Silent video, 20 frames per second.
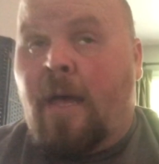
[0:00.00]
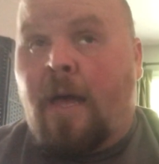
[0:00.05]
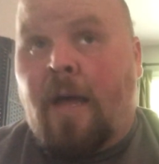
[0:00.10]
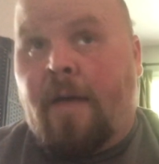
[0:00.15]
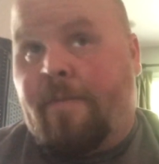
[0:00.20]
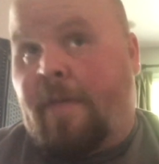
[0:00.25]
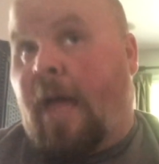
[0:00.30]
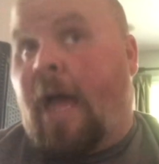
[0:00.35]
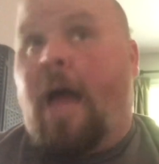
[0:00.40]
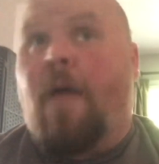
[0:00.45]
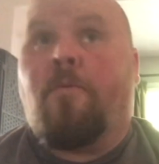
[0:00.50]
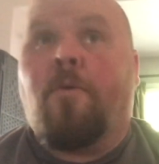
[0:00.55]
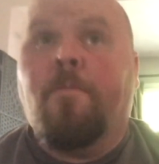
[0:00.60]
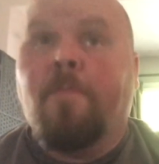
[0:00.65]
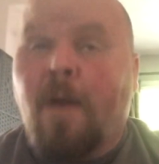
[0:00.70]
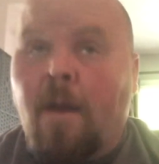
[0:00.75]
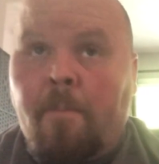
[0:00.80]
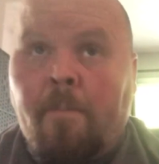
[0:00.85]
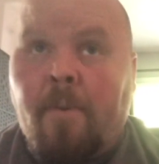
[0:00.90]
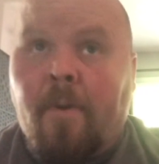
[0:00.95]
I
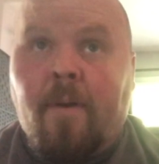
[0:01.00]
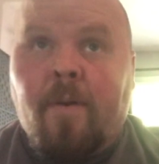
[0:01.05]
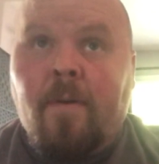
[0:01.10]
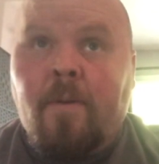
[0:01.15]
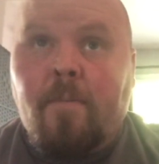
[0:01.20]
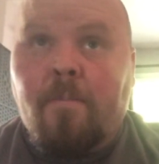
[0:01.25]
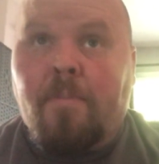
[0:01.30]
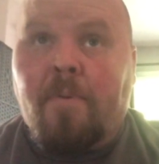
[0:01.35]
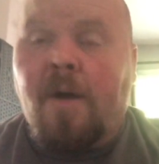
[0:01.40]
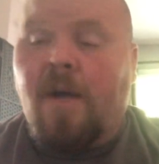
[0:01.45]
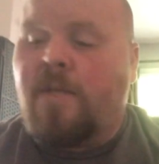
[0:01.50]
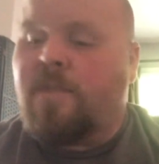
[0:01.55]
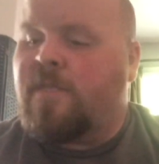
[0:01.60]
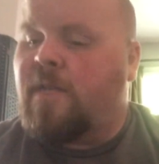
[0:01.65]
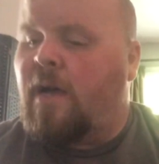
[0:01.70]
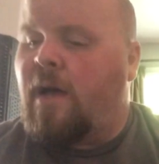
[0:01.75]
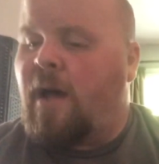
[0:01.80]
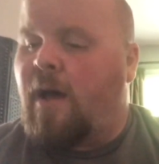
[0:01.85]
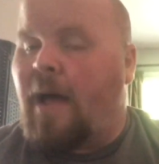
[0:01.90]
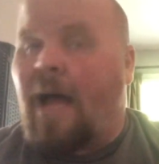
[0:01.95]
remember, but
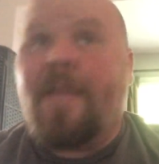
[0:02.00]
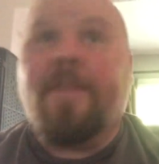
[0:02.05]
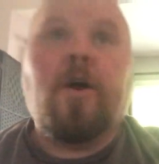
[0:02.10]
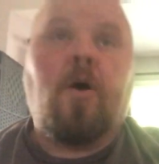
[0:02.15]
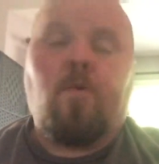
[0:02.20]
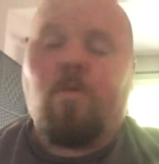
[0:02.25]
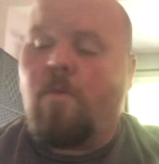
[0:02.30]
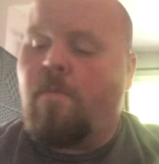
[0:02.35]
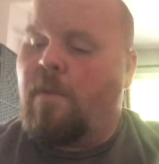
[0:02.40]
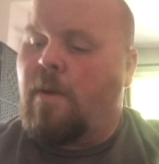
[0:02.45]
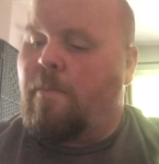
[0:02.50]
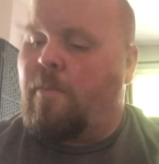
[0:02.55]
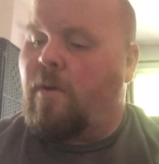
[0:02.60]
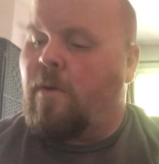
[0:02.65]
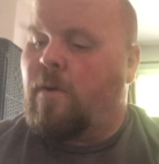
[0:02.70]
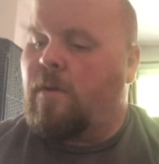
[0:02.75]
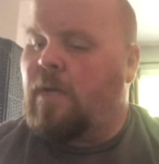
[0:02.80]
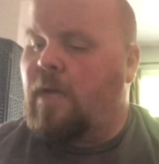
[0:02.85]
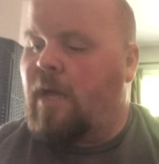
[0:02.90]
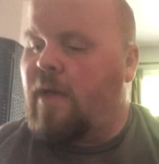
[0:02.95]
I don't
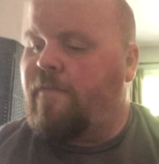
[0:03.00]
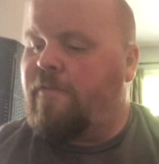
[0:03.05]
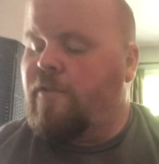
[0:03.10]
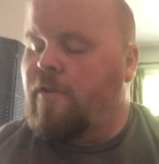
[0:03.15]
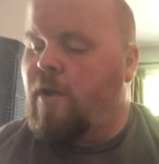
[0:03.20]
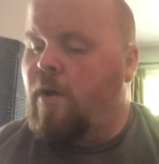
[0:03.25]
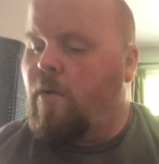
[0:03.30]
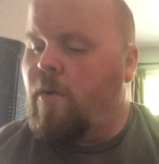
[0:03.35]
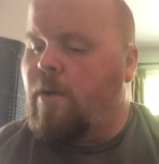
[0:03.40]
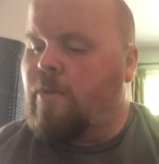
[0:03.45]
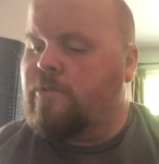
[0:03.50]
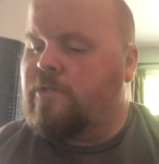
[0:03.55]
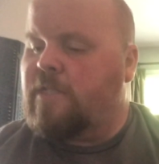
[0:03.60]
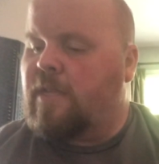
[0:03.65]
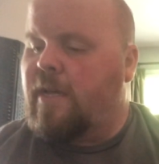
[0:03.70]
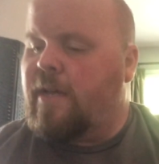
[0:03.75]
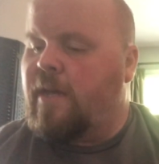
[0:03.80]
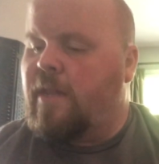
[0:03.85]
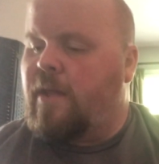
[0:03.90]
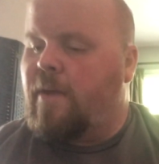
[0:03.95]
remember, if you know what I'm
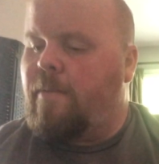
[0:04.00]
saying.